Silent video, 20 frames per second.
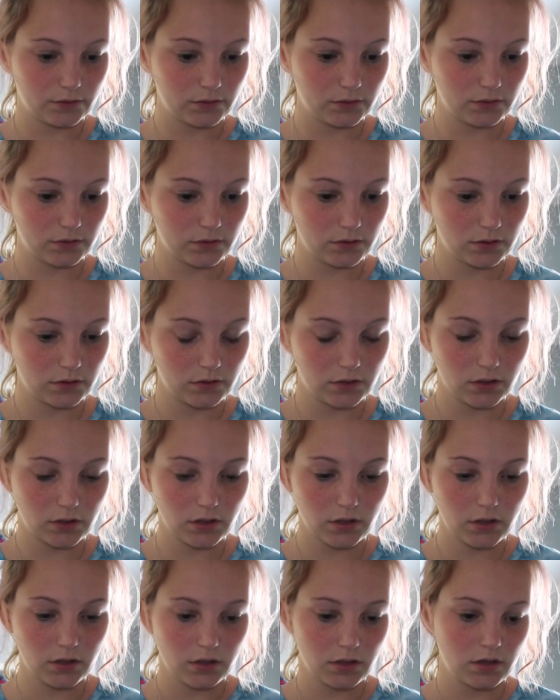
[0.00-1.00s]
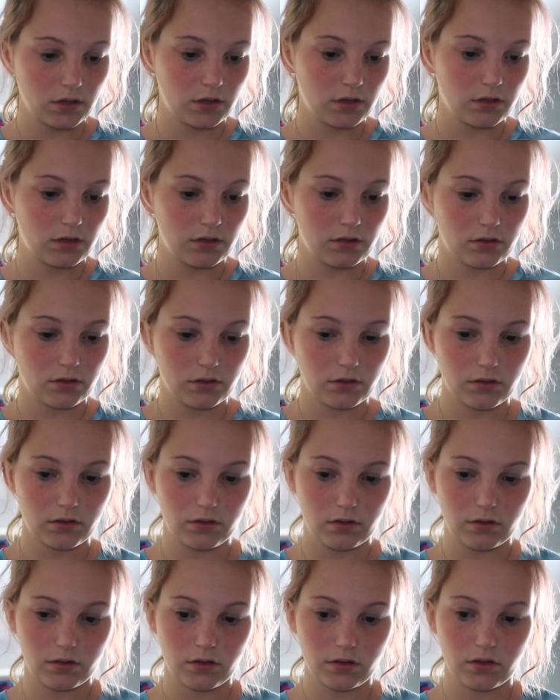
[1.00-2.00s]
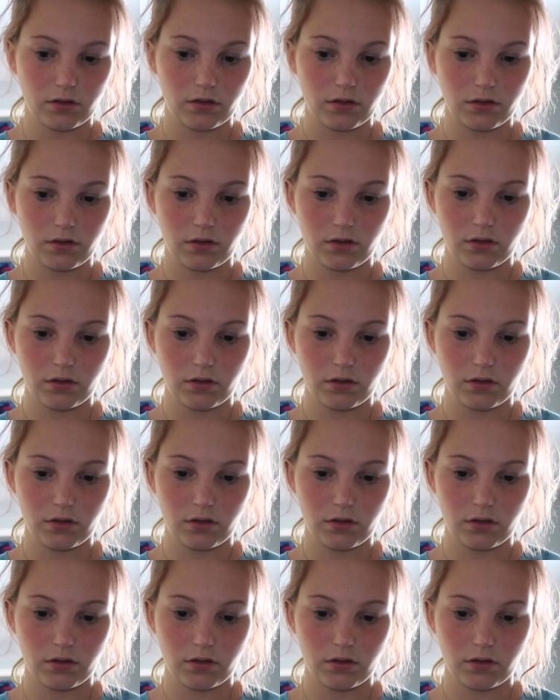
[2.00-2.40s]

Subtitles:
Nothing is said.